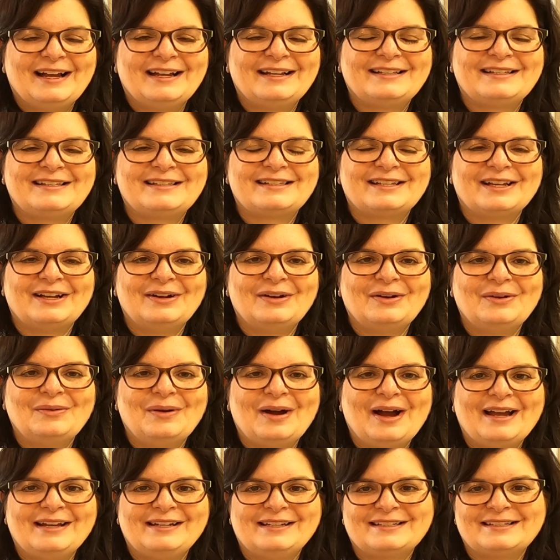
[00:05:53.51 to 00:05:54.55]

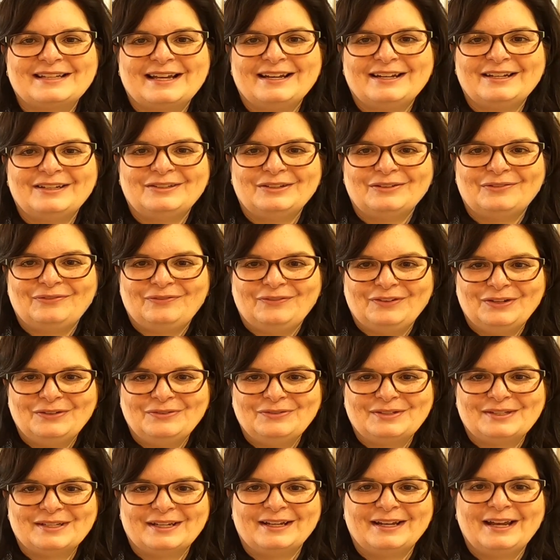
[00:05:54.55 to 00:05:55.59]
so I decided to
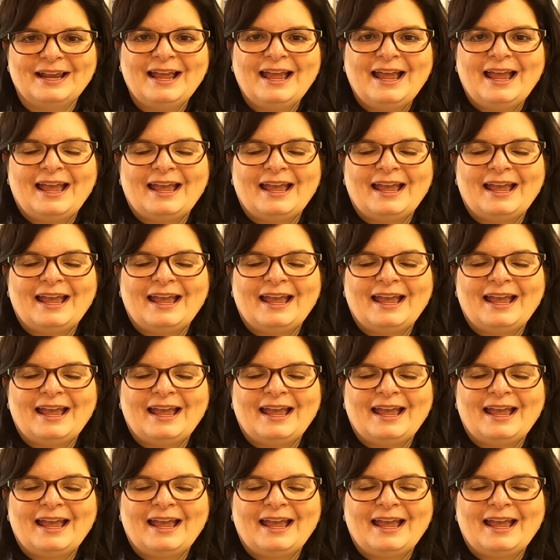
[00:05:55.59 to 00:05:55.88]
fuse it.